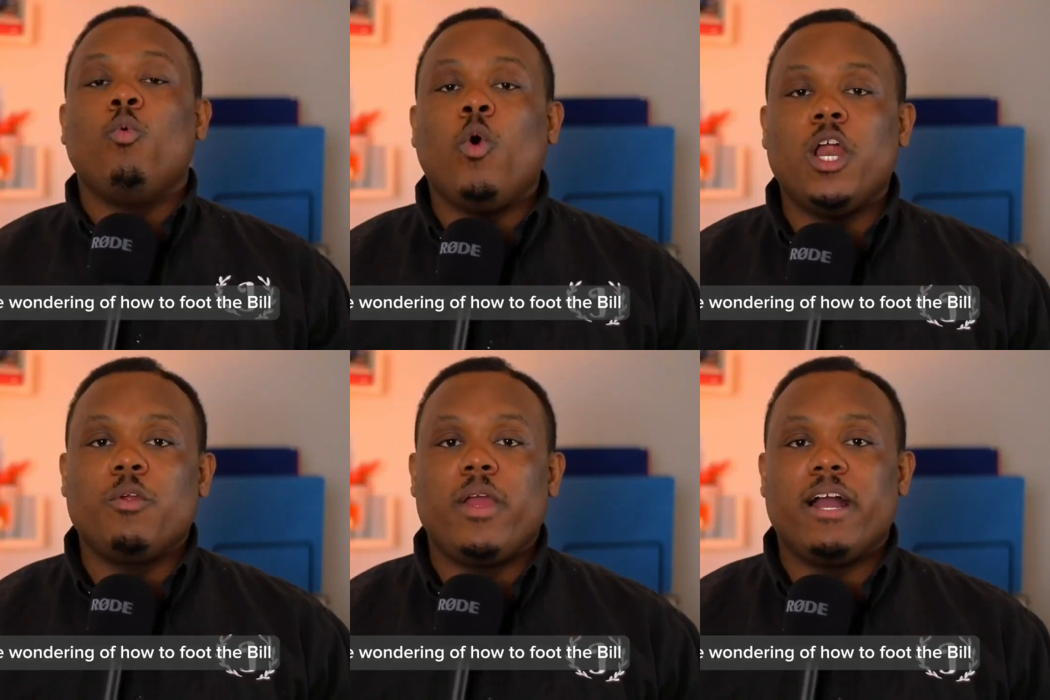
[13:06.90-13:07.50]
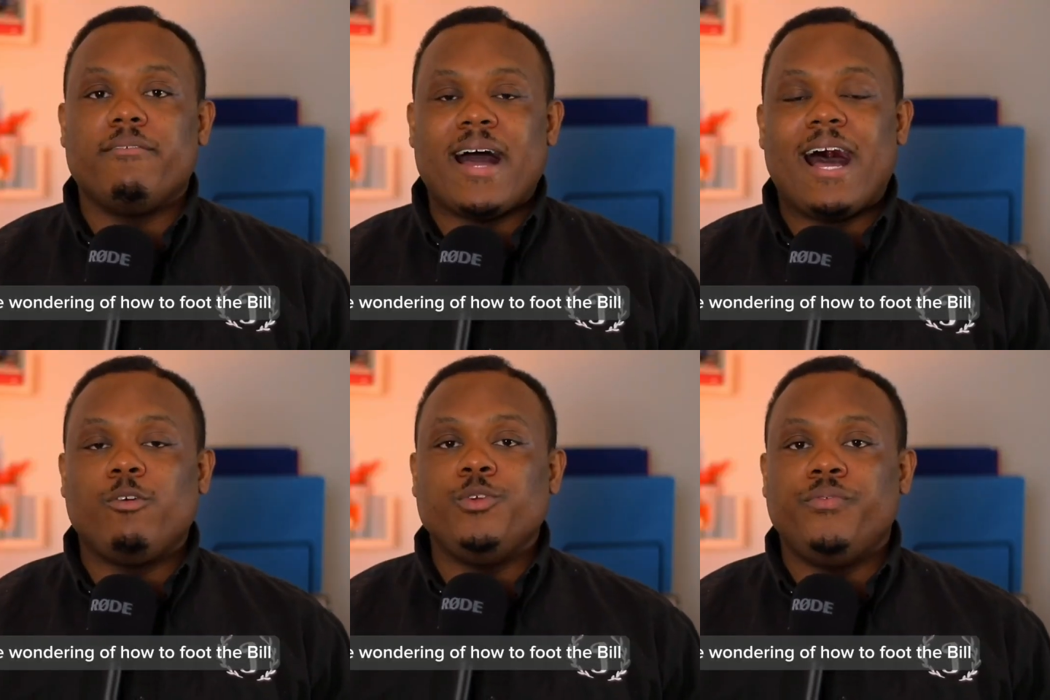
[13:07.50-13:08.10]
wondering of
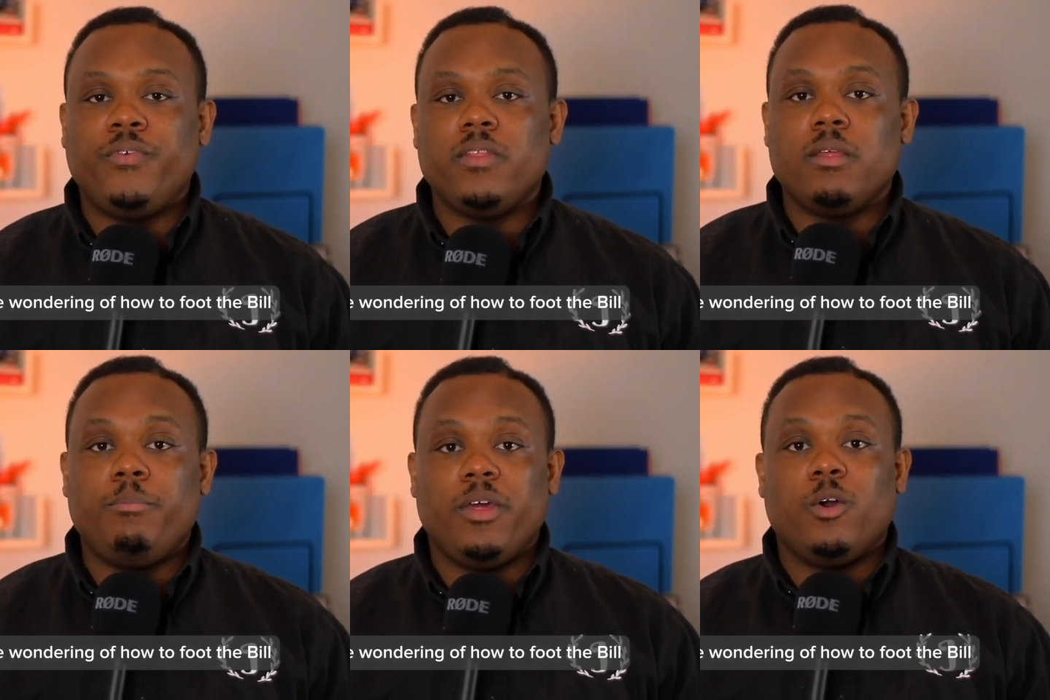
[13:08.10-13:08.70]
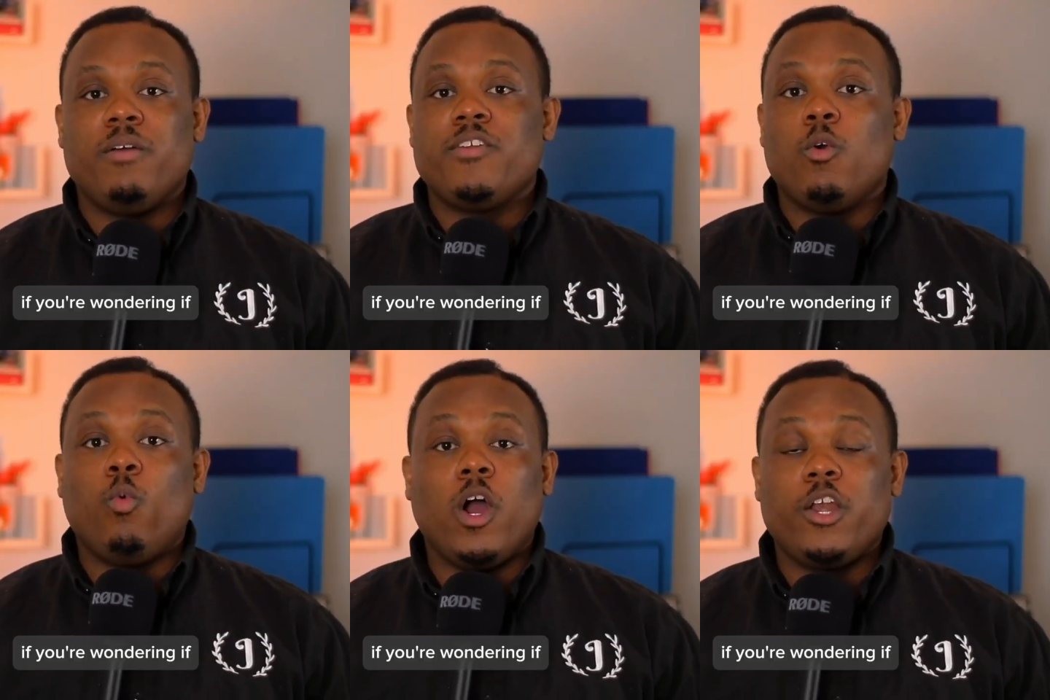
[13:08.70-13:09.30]
how to foot the bill, if you're
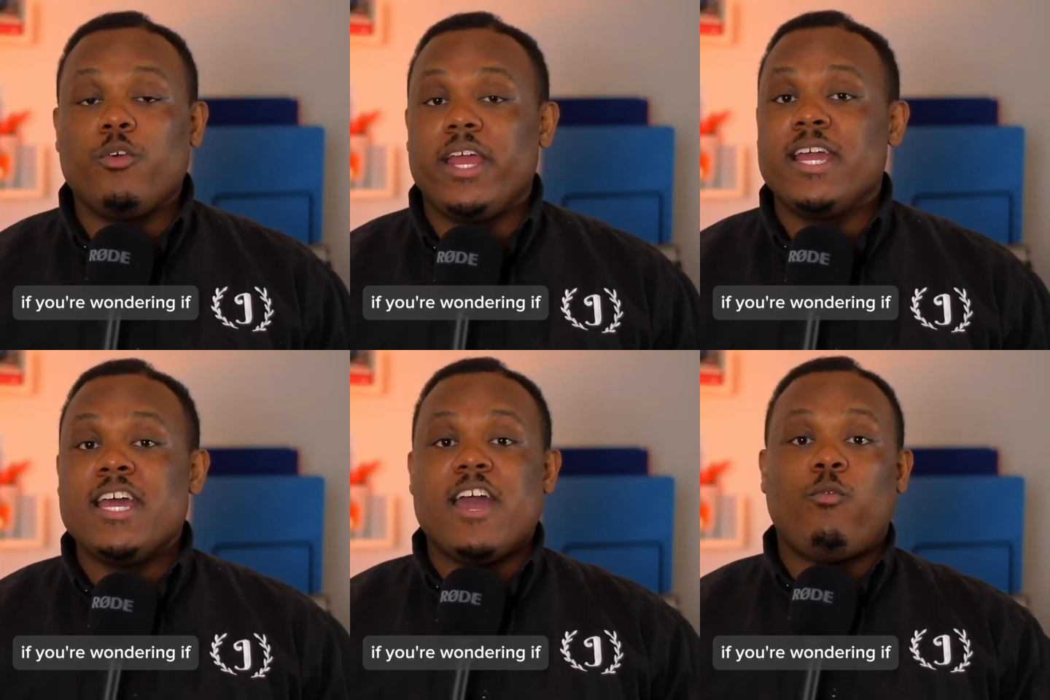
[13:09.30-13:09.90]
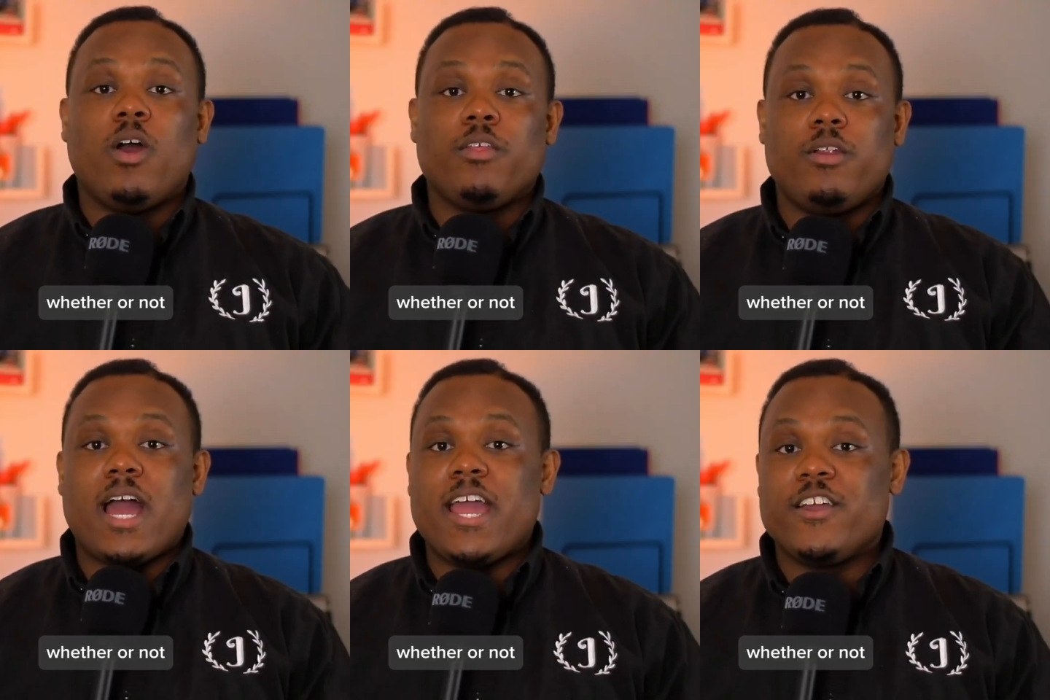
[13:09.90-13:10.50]
wondering if whether or
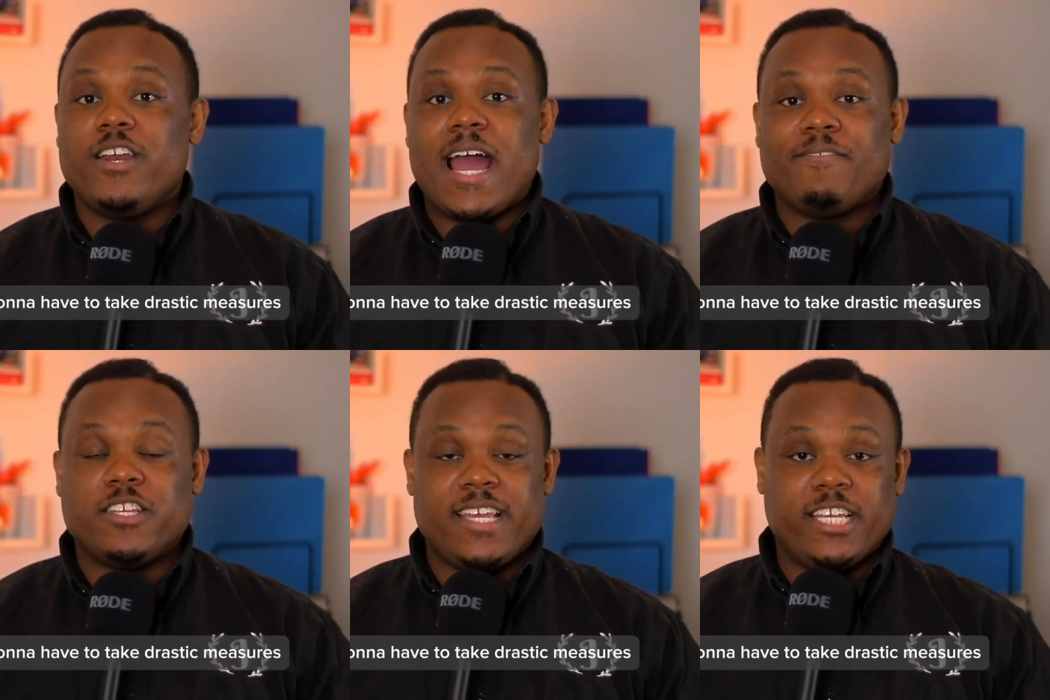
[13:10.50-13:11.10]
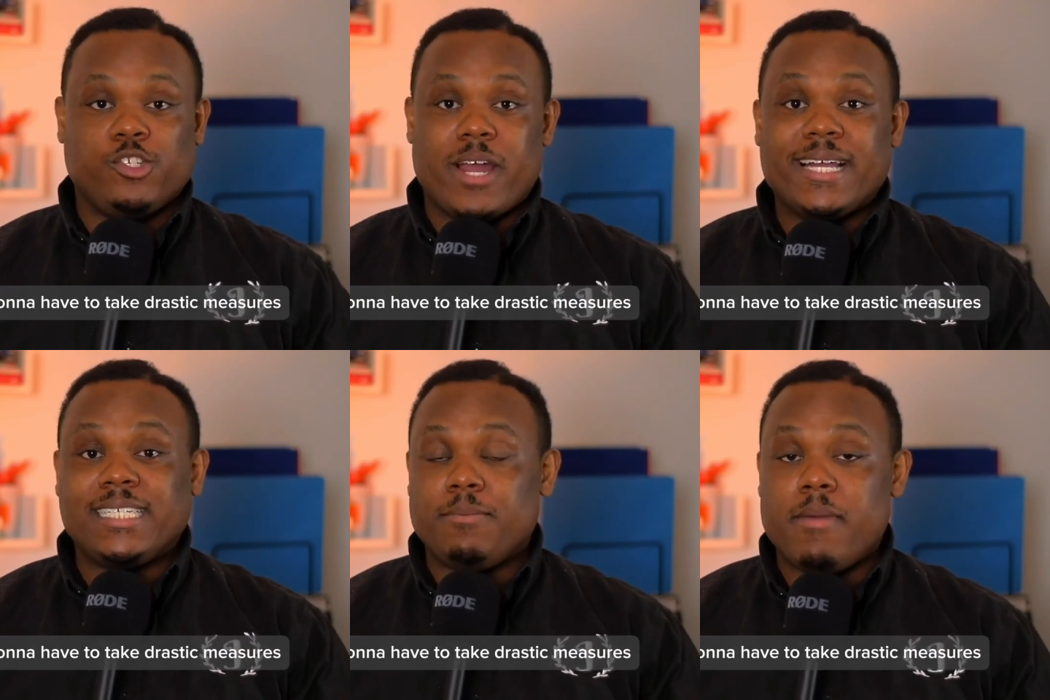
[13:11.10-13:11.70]
not you're going to have to take
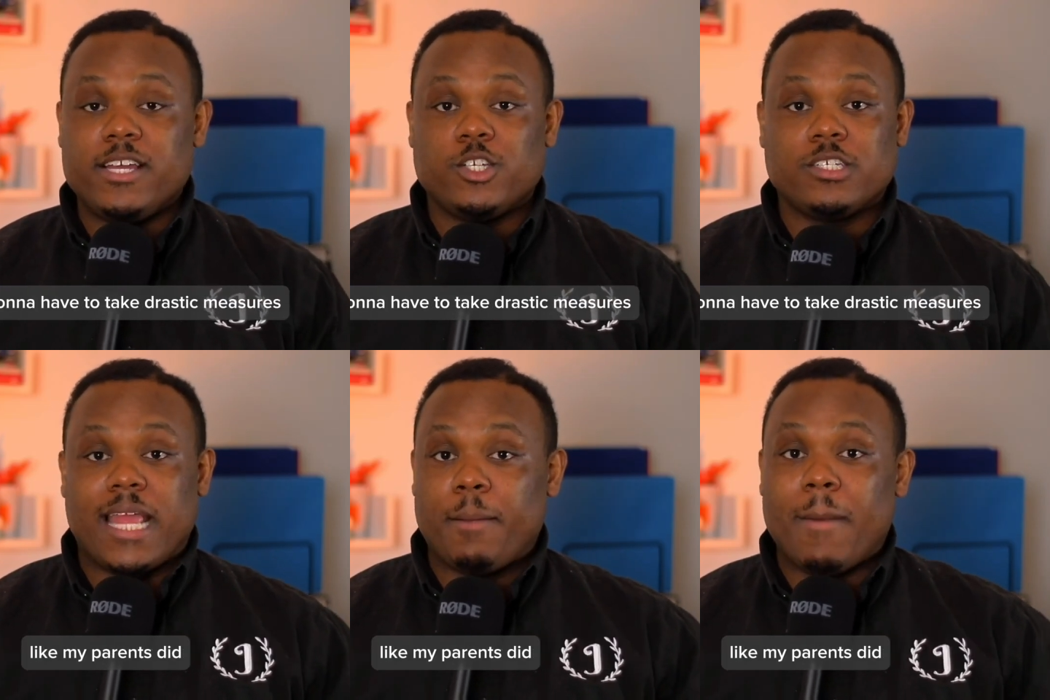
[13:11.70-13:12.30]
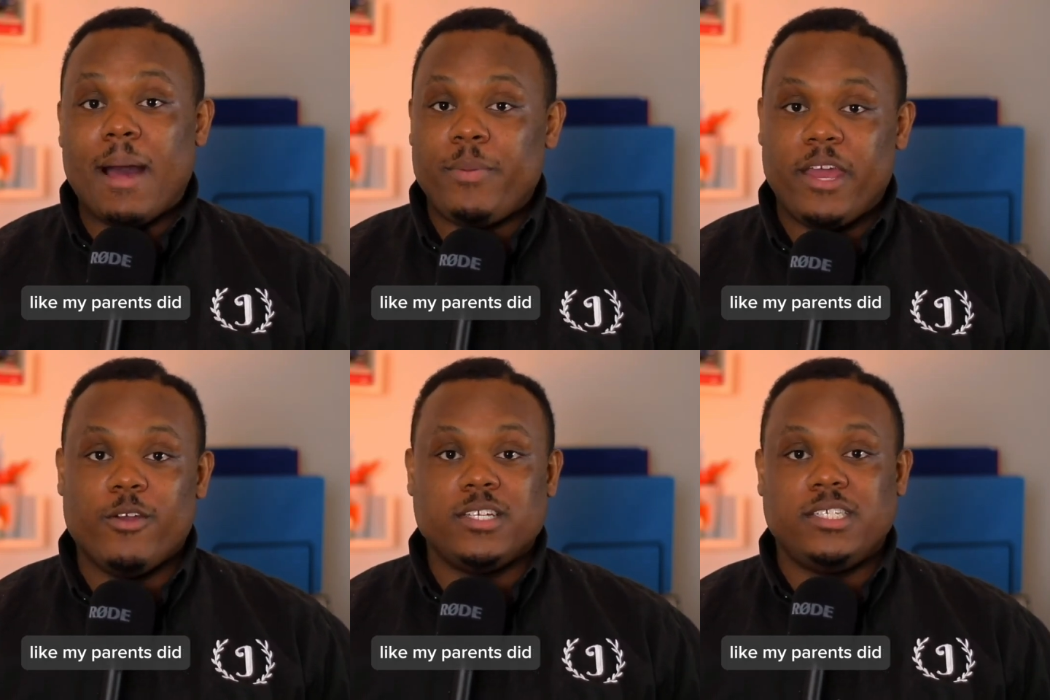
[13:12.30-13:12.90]
drastic measures like my
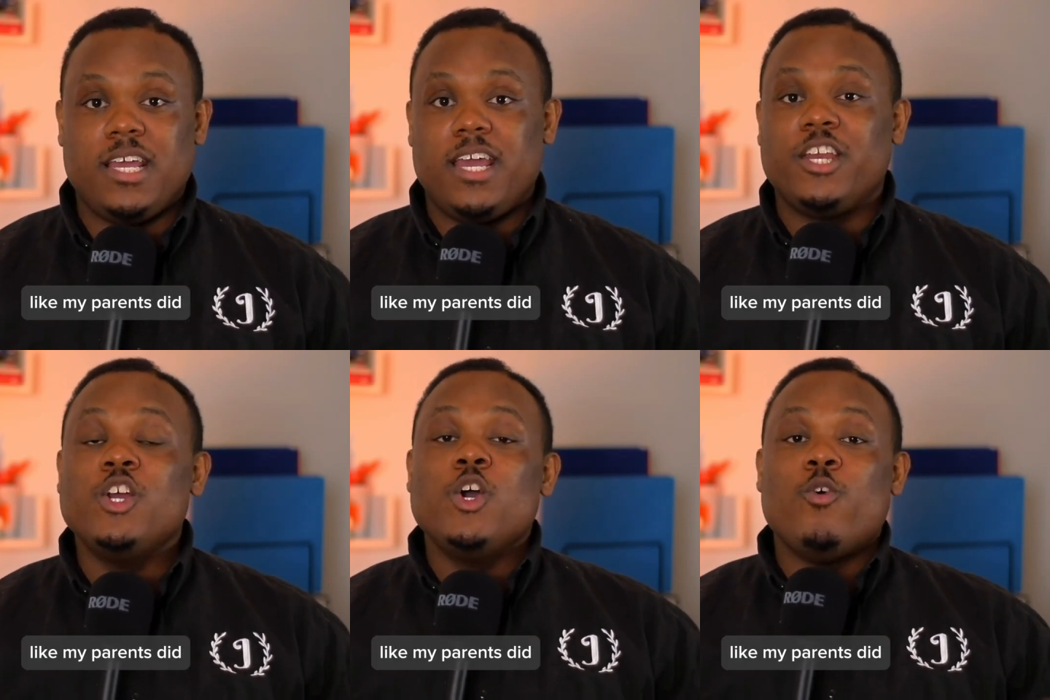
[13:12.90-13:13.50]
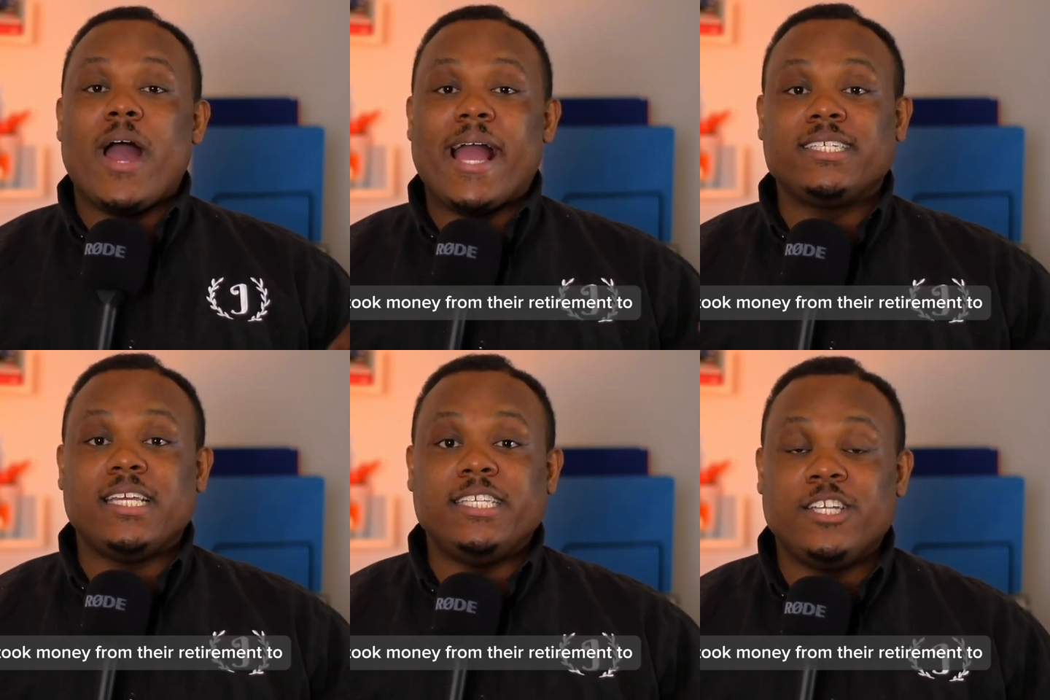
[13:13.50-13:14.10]
parents did, who
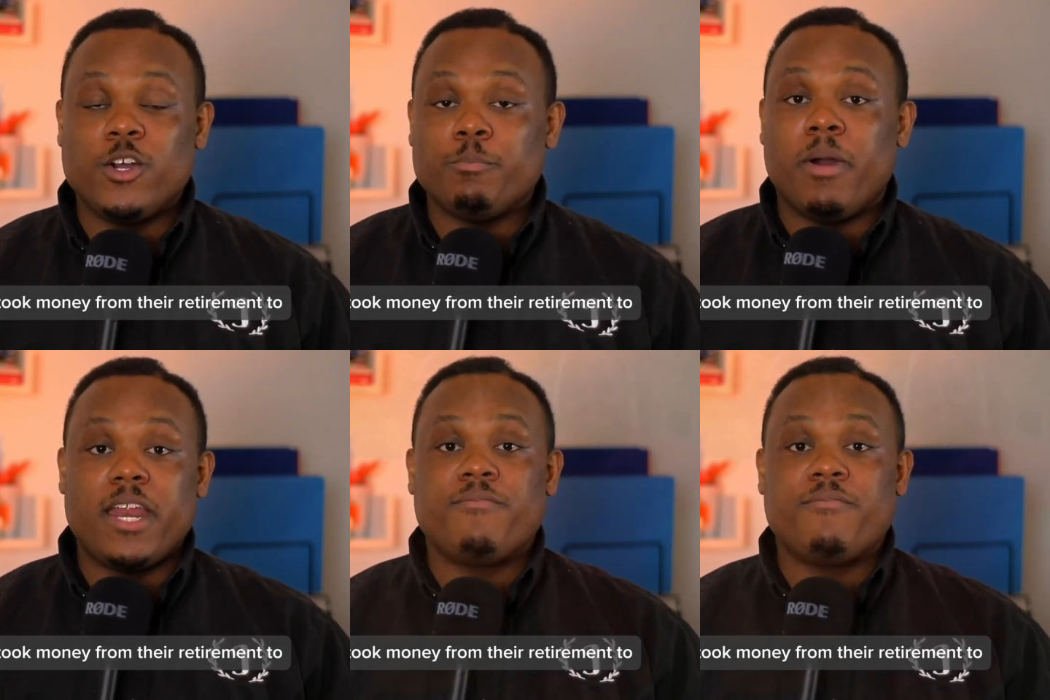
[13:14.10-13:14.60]
actually took money